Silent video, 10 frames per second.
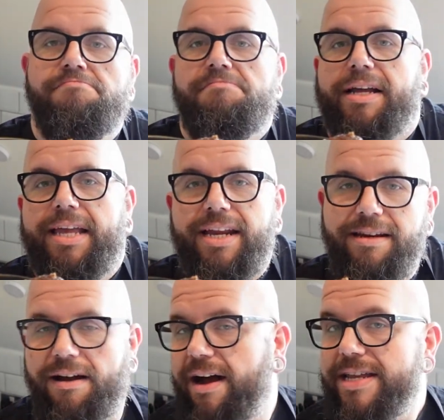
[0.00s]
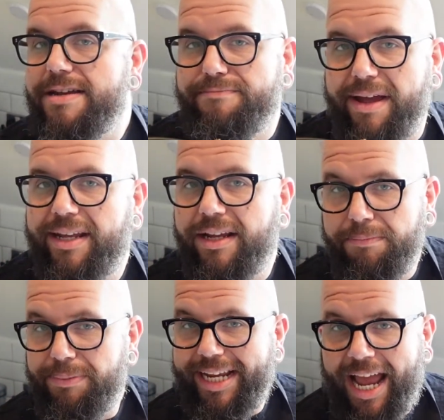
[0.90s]
Again, I could make a
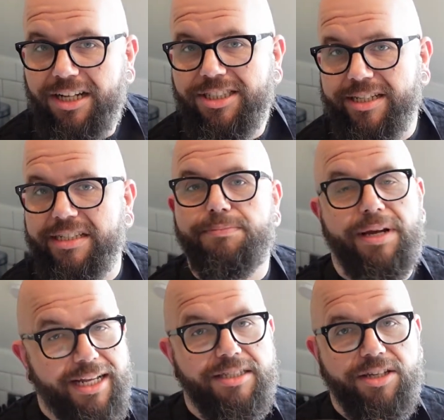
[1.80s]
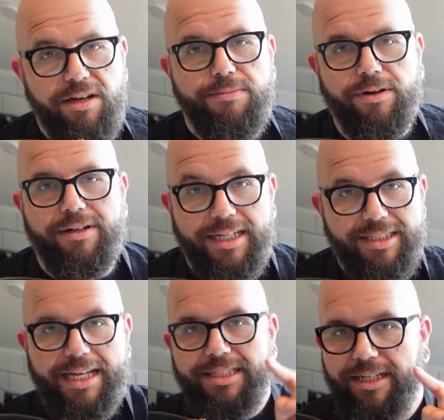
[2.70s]
complete hash of this, but let's hope not. Let's
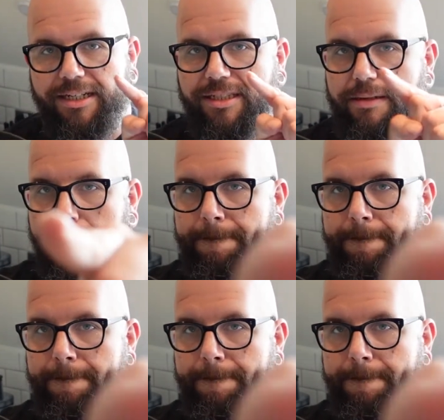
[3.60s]
get started.